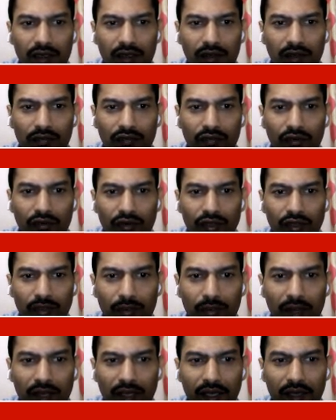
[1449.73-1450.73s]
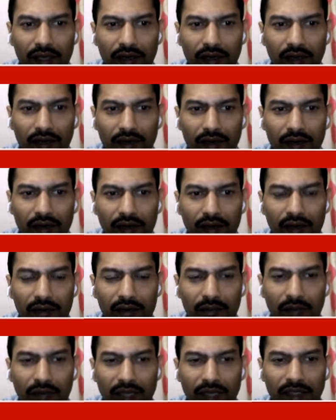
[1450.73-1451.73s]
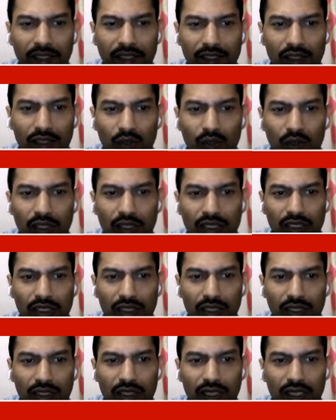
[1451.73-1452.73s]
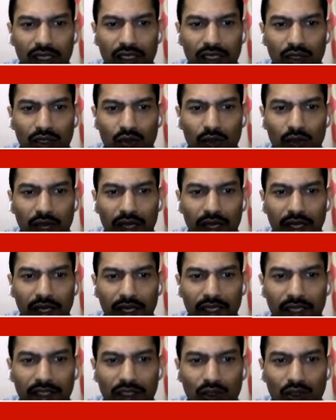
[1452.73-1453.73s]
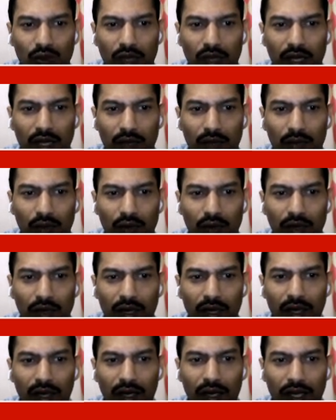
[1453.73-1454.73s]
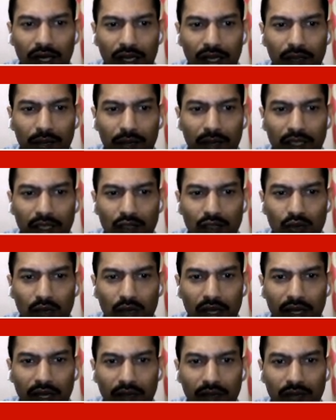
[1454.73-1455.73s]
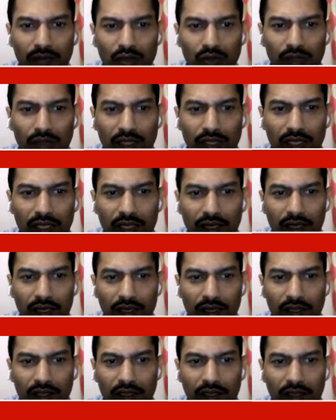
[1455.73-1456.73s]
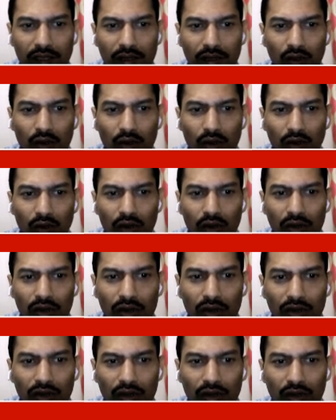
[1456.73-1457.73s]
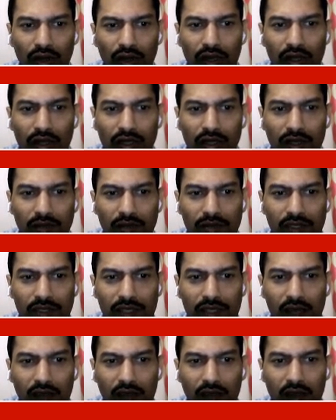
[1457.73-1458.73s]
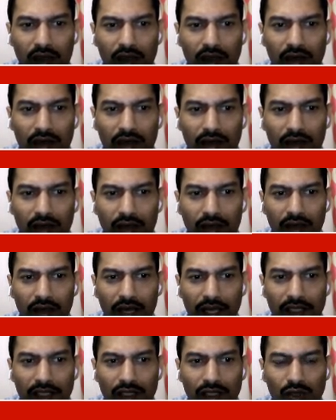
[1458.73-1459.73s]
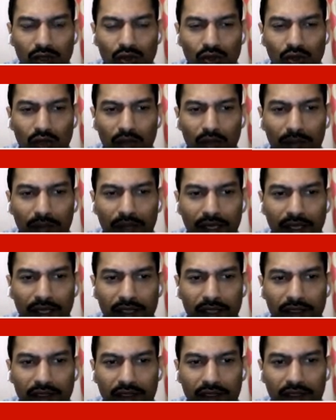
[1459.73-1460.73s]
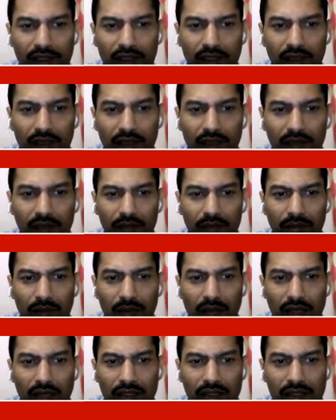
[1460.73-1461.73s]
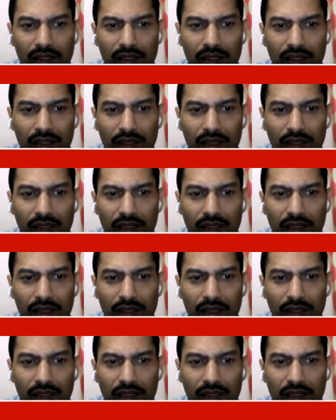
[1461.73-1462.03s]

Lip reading: for the particle by this equation k square h square upon 8 pi square m. So here the all terms are as usual meanings, mass,